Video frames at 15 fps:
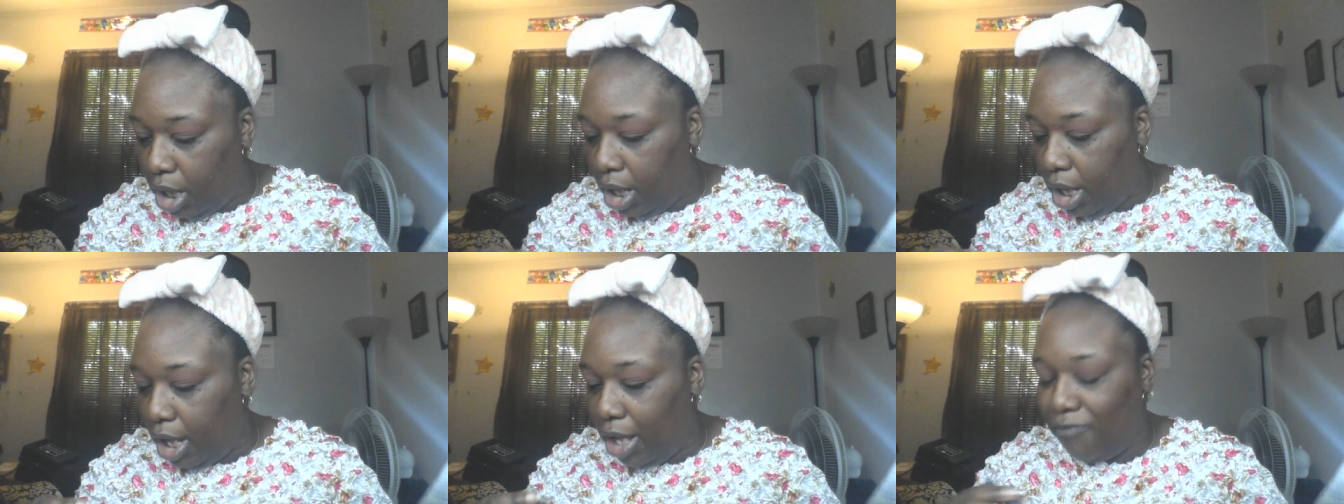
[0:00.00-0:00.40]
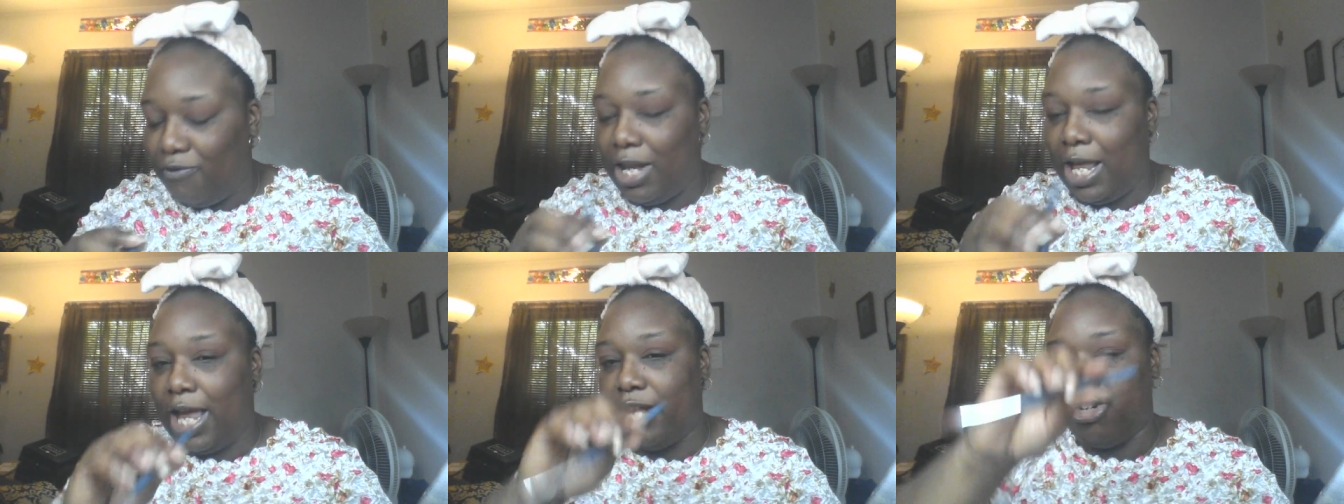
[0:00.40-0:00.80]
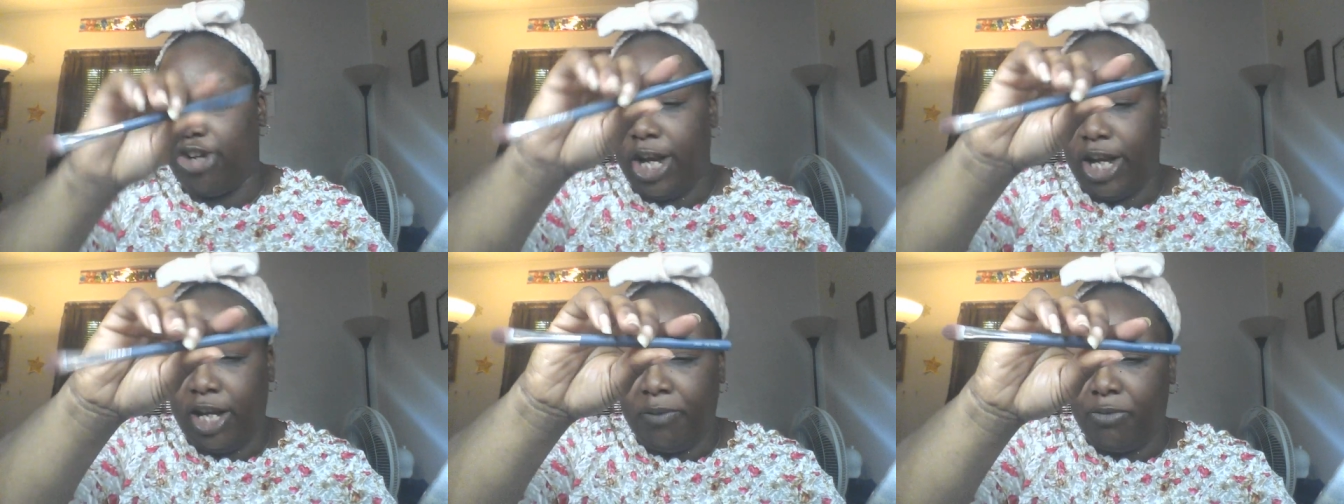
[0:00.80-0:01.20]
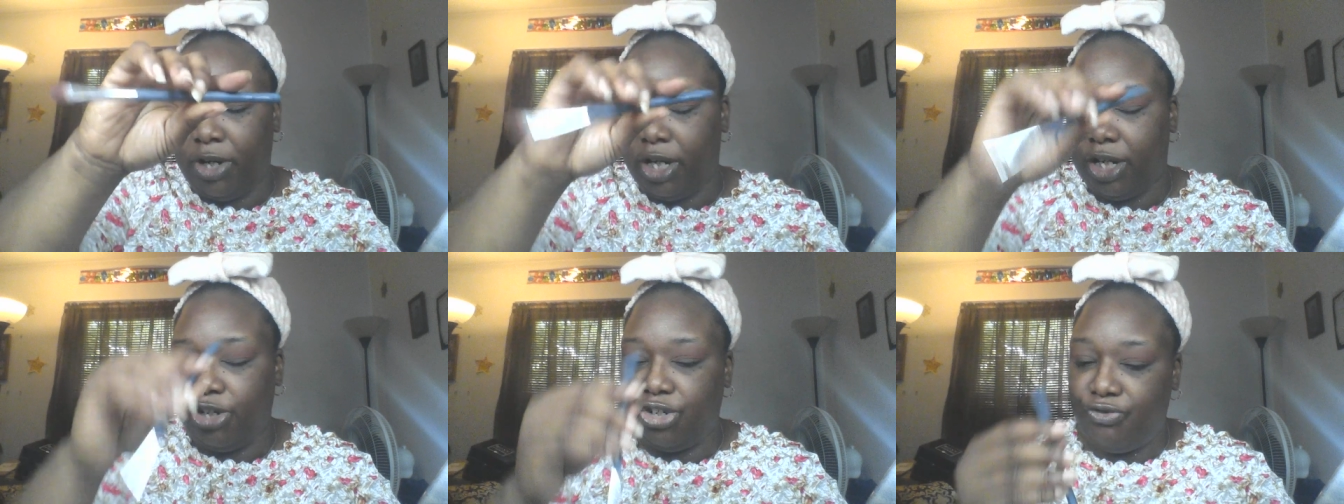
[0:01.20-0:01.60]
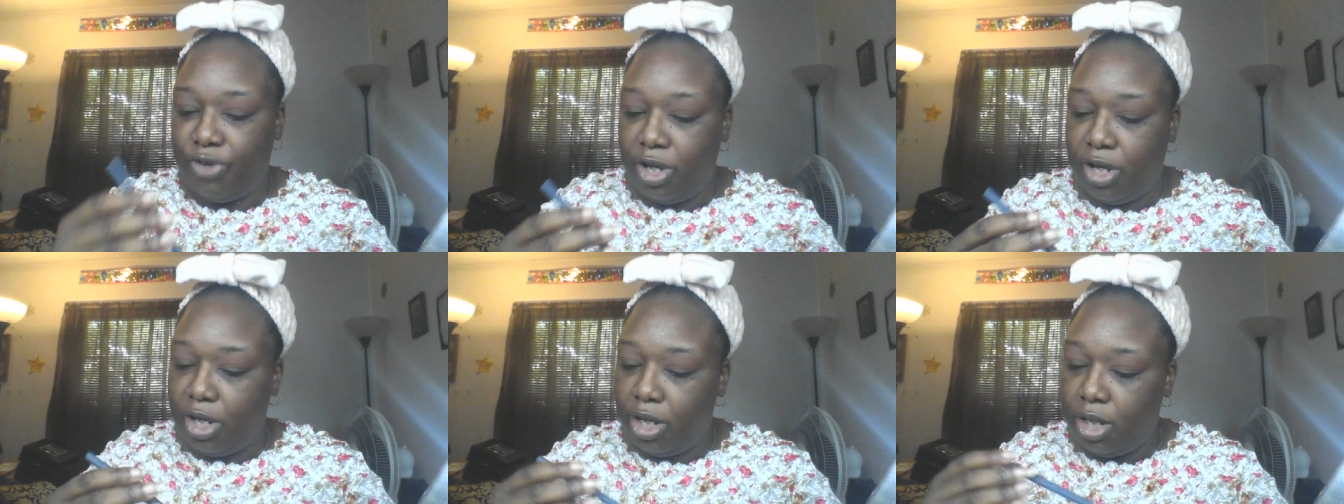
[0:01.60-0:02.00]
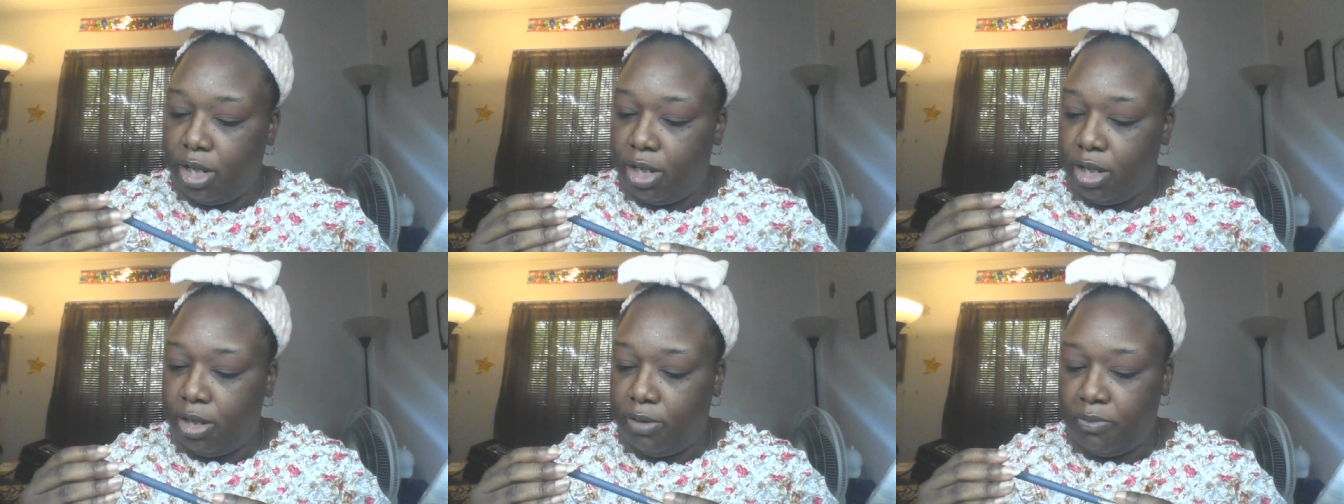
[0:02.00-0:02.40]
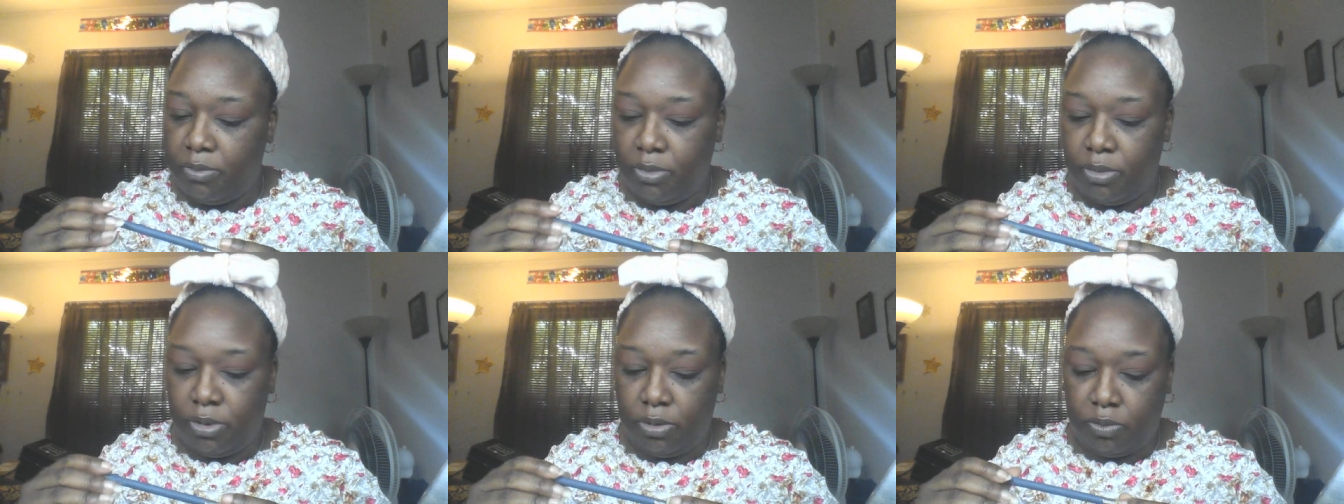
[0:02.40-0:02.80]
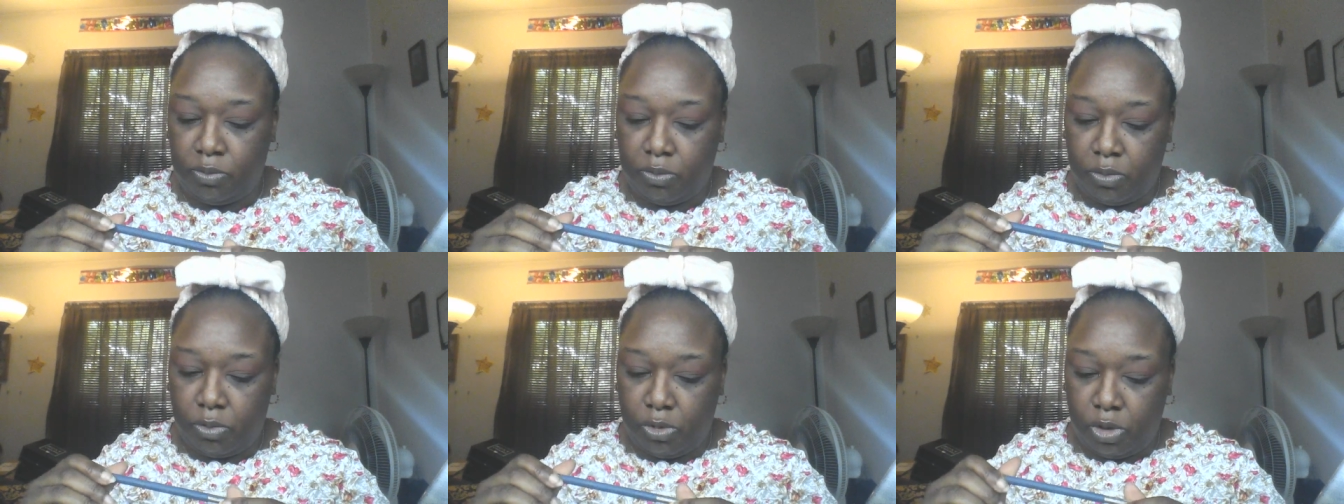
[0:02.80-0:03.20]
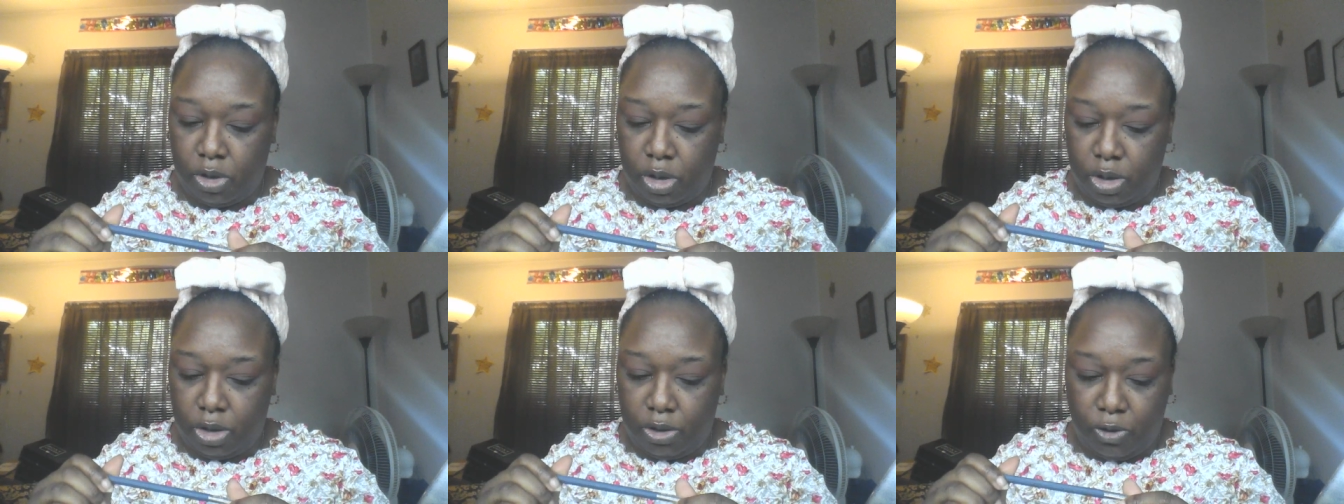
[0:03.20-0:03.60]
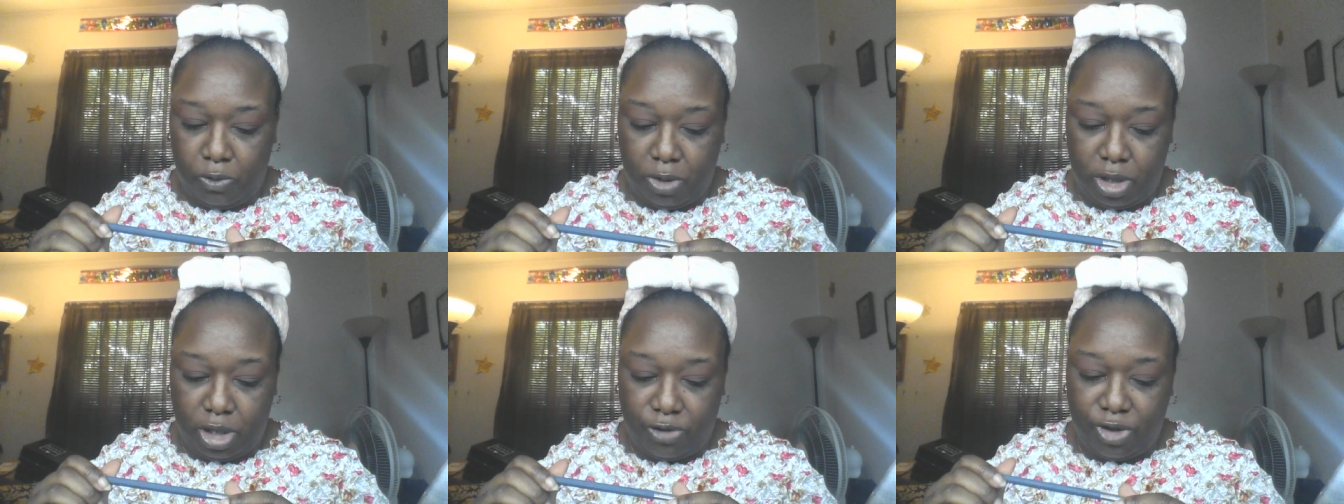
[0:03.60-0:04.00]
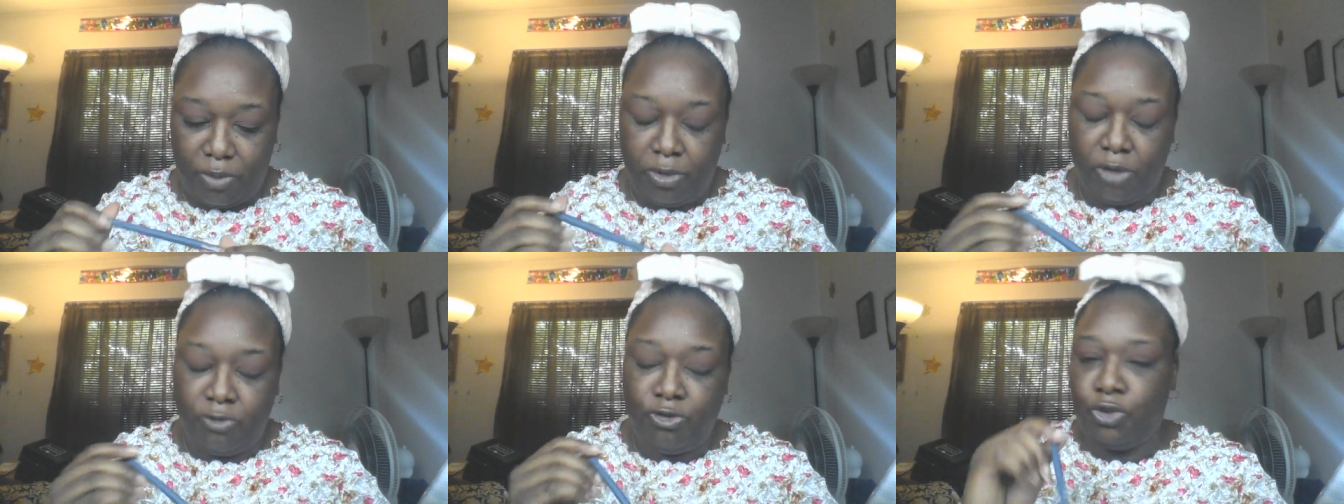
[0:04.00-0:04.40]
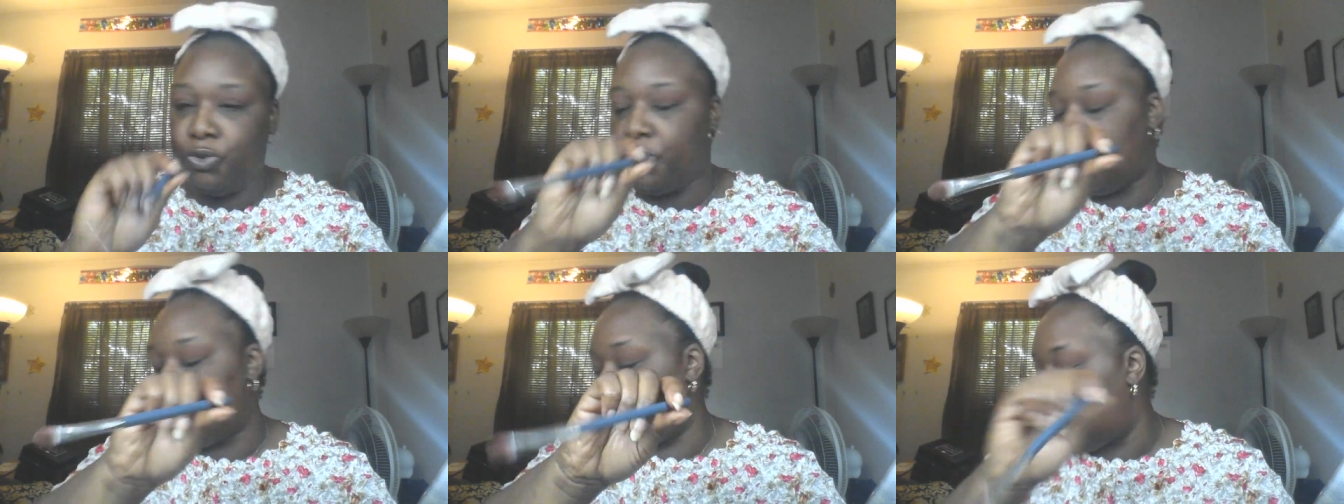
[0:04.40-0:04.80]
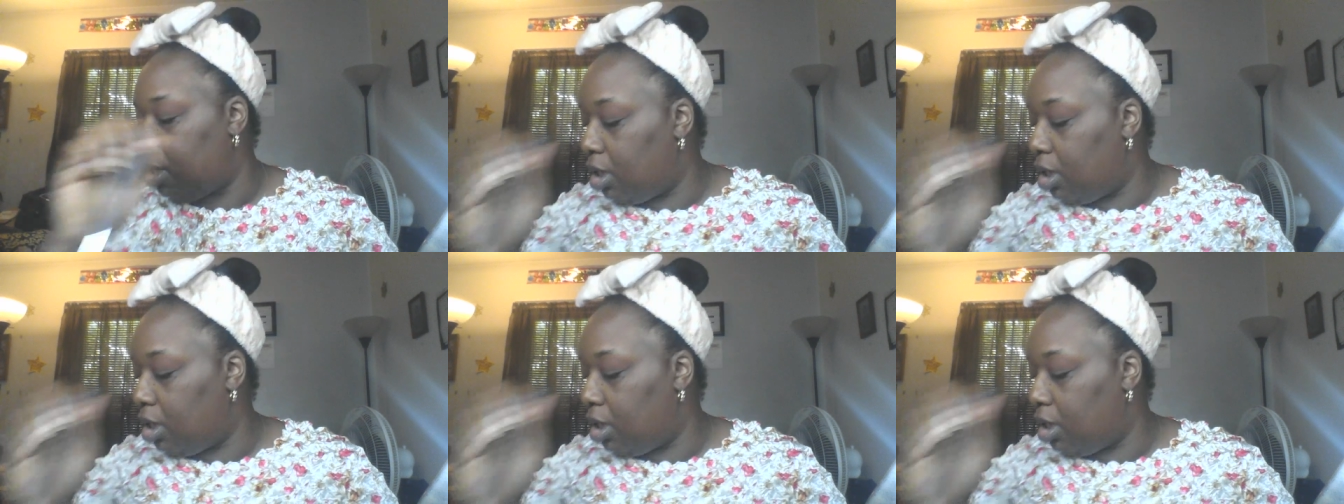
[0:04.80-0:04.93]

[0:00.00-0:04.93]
a flat shading brush from, who is this from? Rosy.